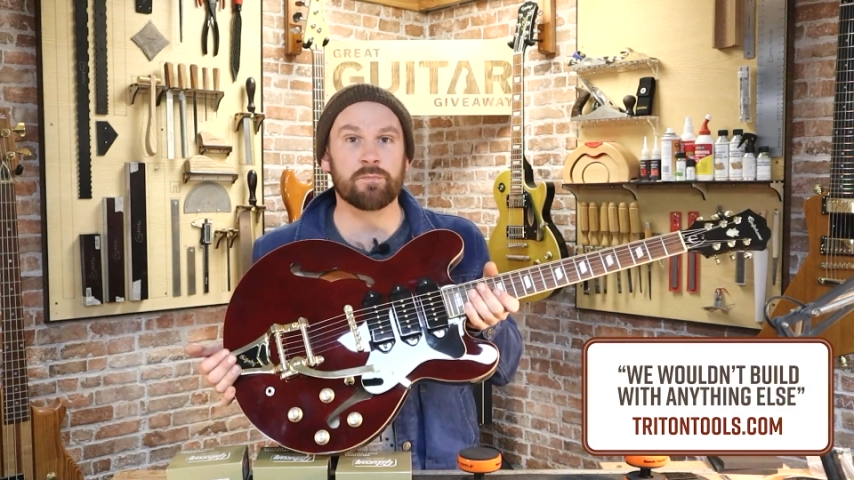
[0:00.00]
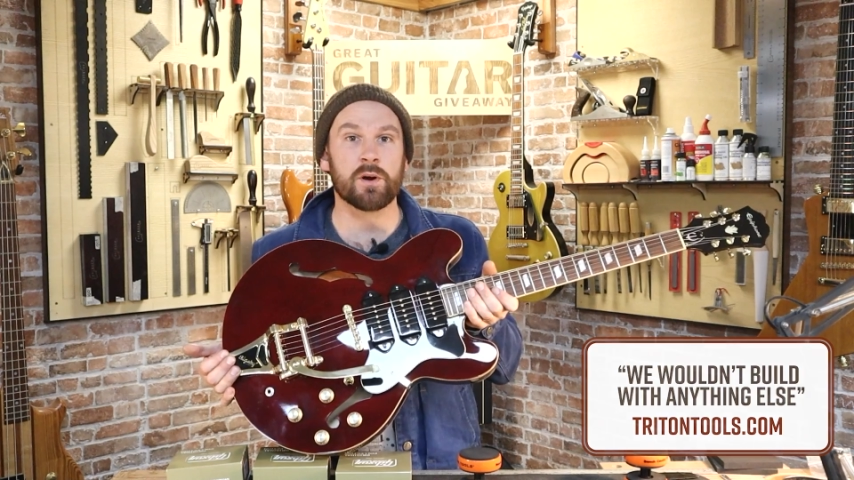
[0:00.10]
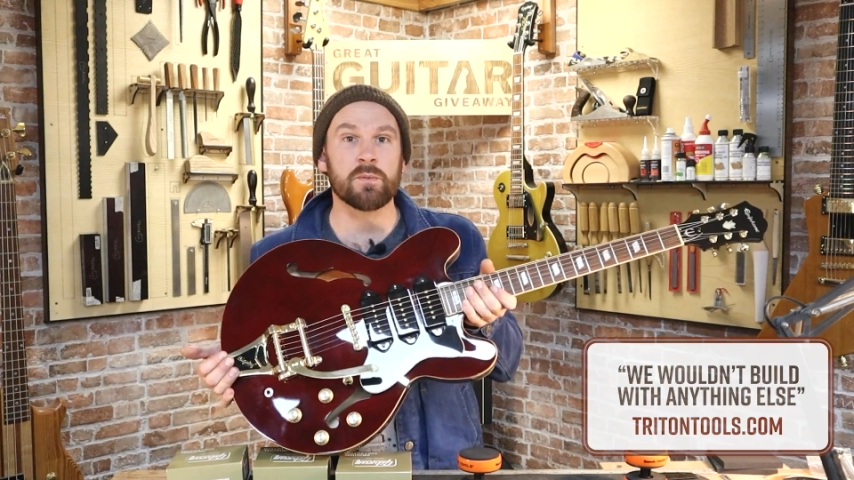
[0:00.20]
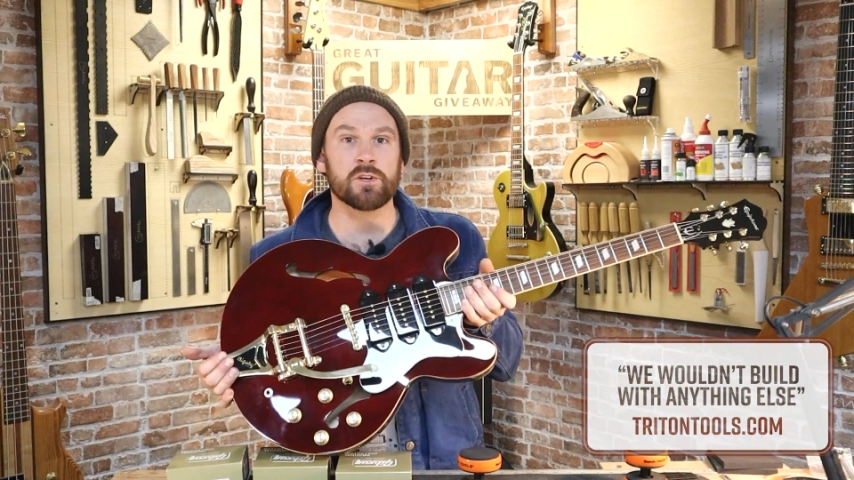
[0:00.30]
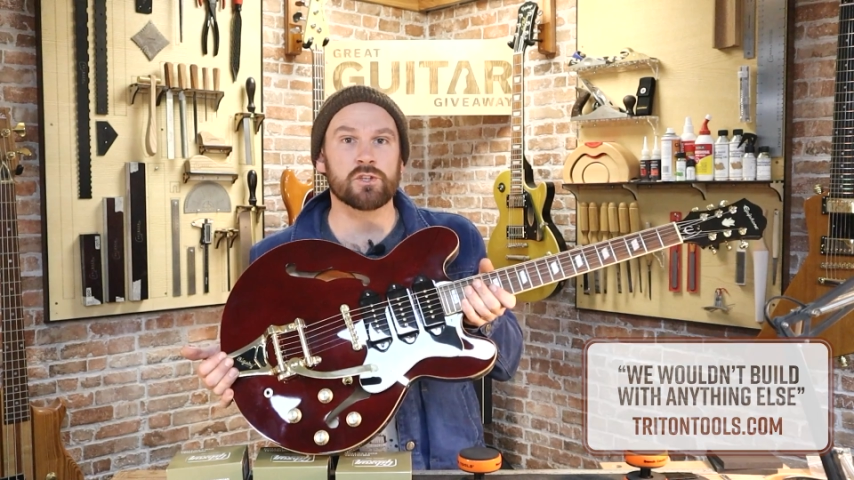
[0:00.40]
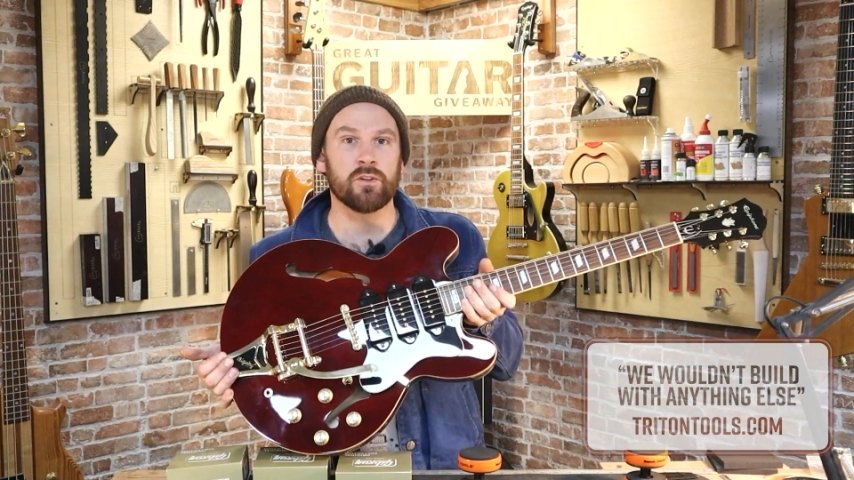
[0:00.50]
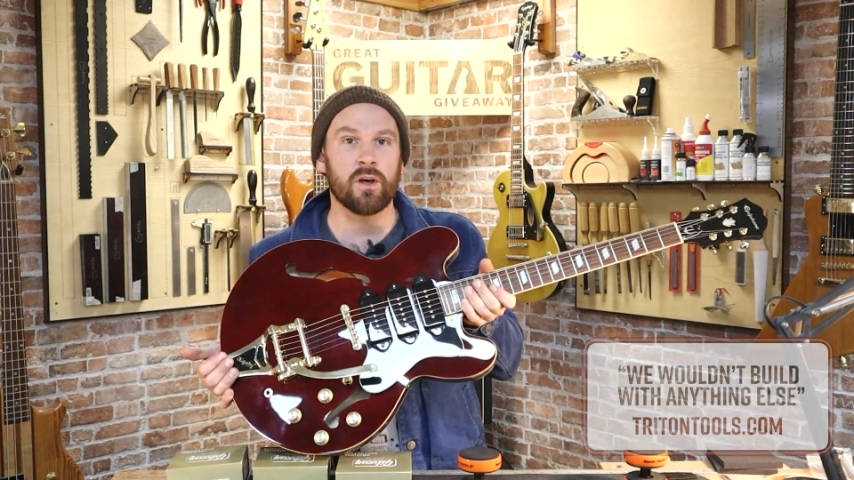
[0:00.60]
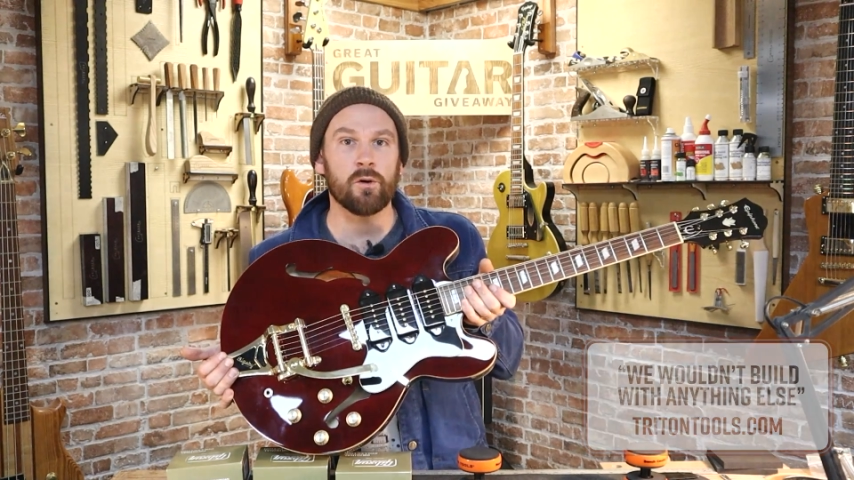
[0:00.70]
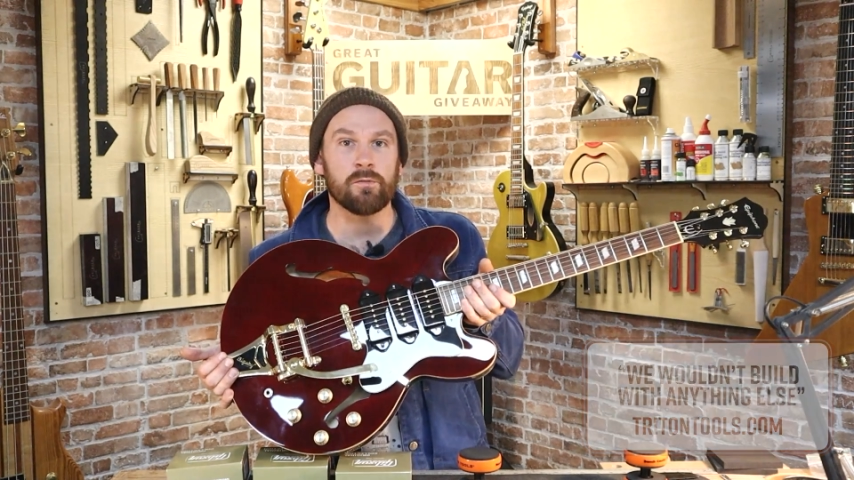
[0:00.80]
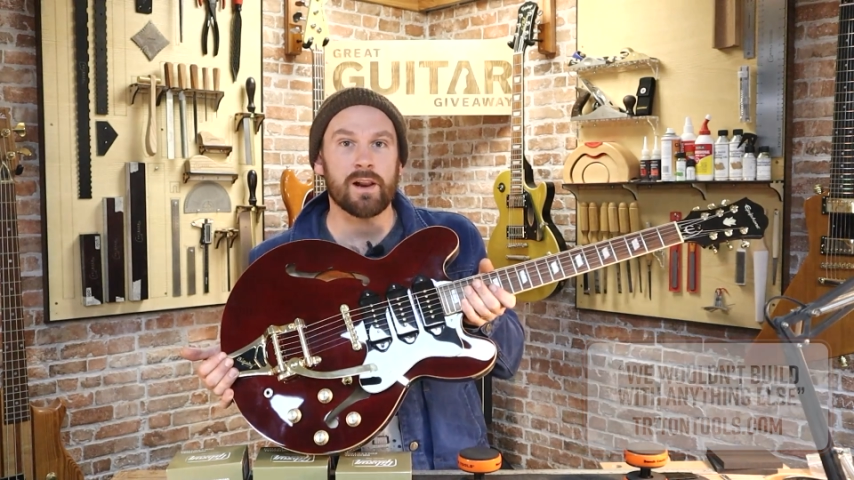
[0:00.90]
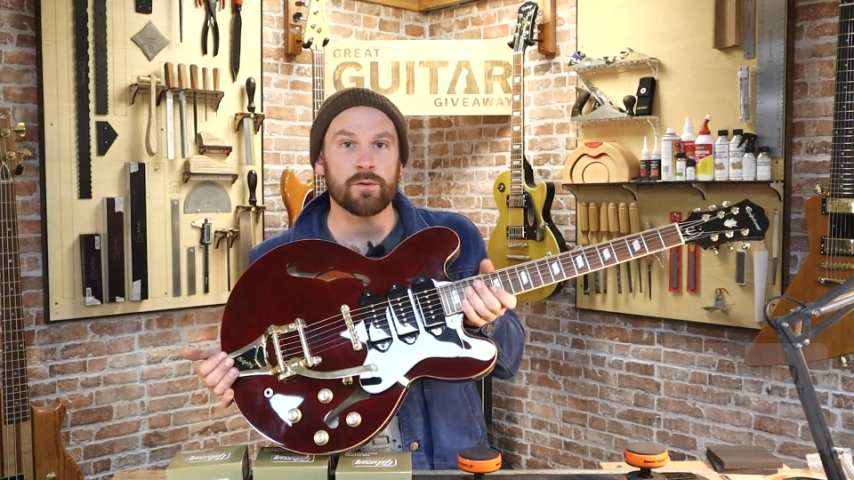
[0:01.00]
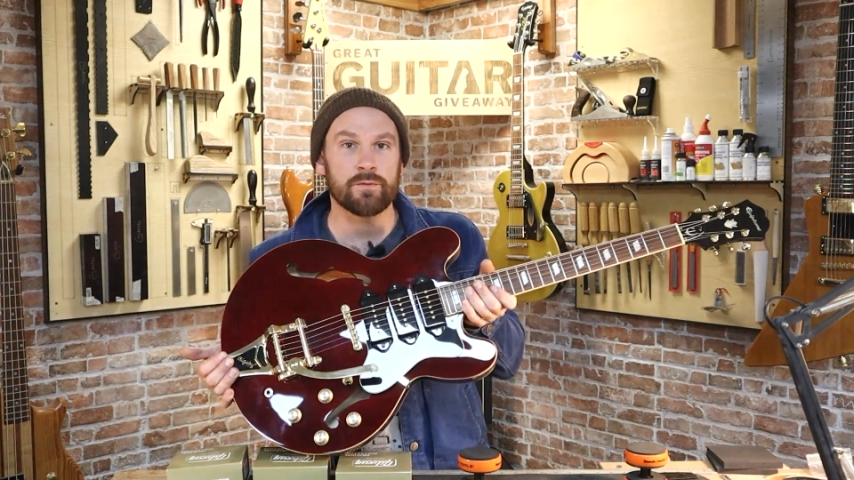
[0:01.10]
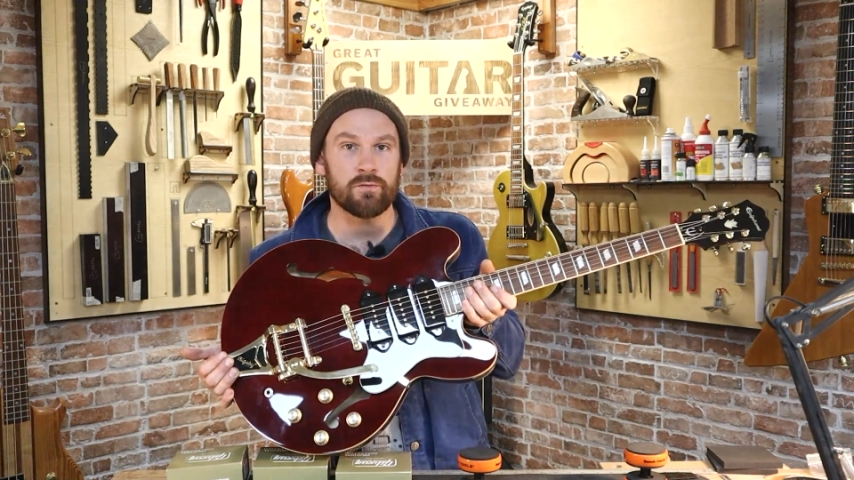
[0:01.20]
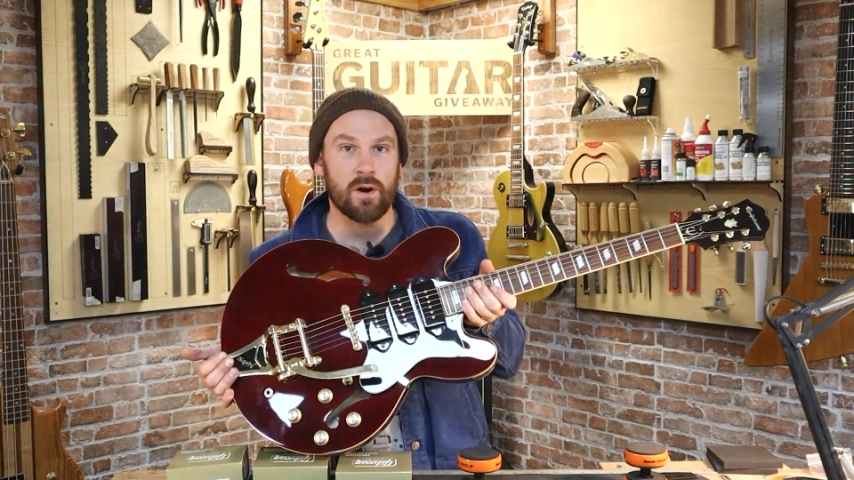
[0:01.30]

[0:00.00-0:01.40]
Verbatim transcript: of pretty much got the whole value of it